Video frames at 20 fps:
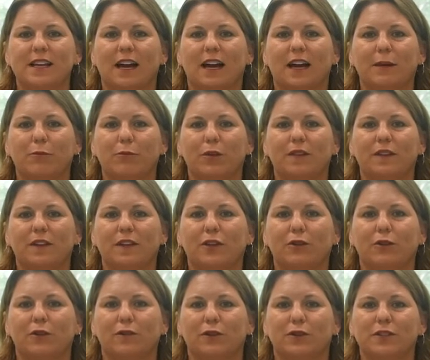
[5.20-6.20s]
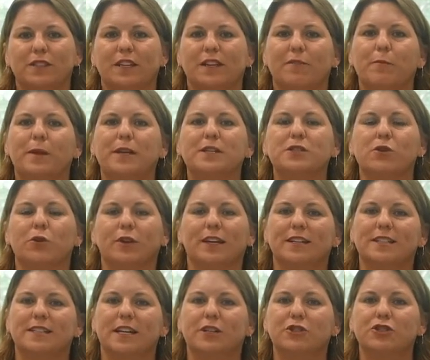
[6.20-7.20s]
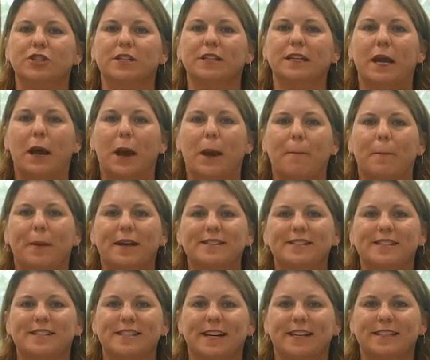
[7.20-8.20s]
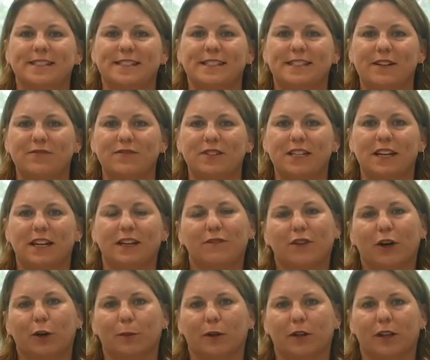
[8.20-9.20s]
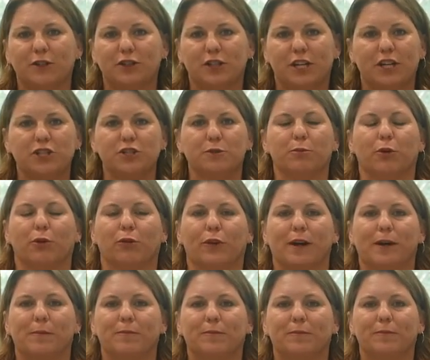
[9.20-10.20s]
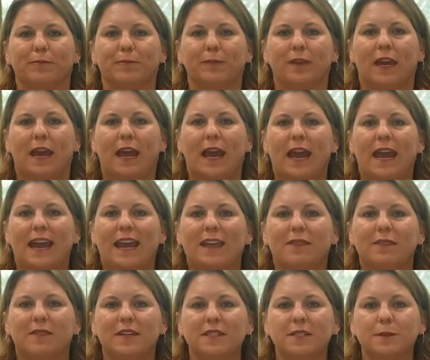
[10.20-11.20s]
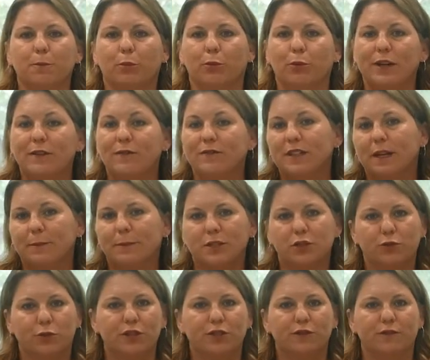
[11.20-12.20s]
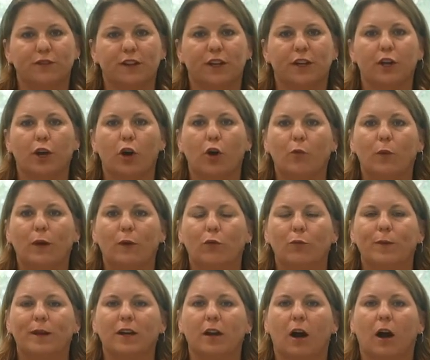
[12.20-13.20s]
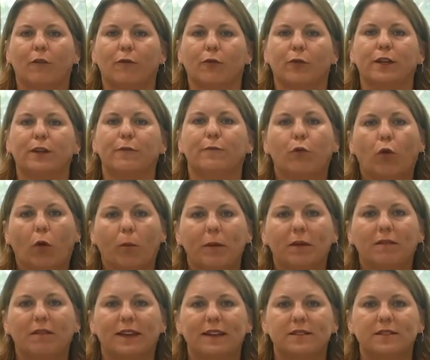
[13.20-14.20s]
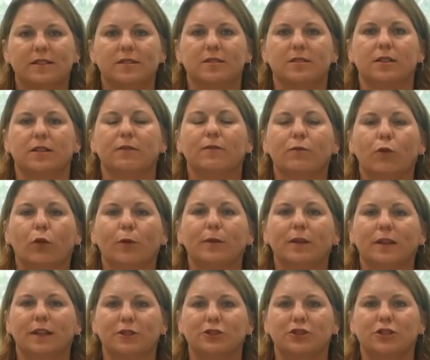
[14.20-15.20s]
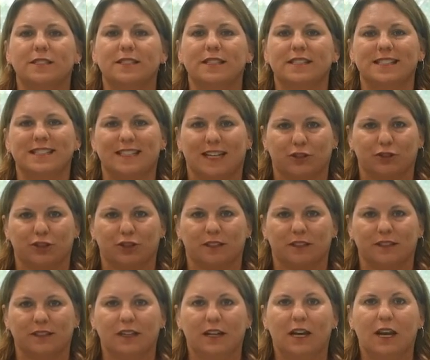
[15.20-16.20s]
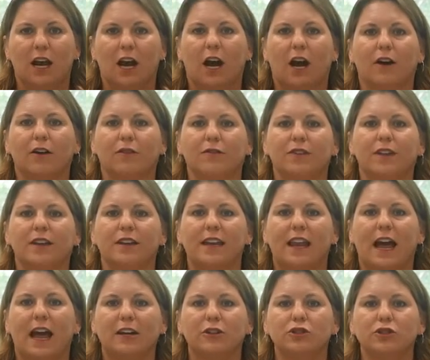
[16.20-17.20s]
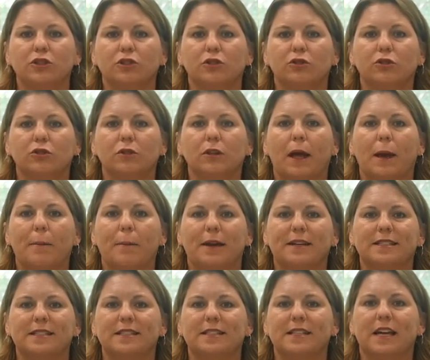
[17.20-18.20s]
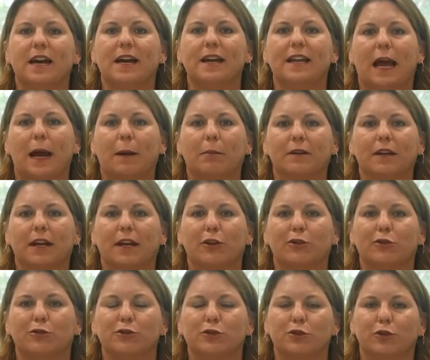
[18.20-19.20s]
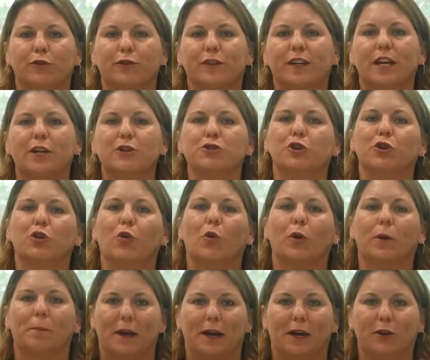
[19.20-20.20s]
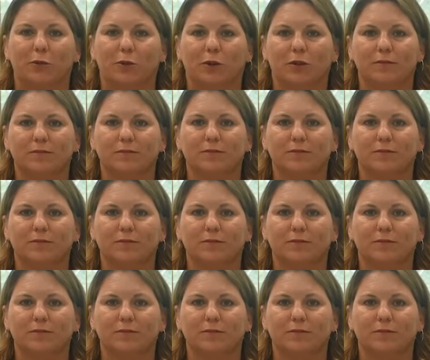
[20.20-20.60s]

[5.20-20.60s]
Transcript: I'm with the University of Minnesota Extension Pesticide Safety and Environmental Education Program. In this brief demonstration video, we will be covering the formulations section of the National Pesticide Applicator Certification Core Manual.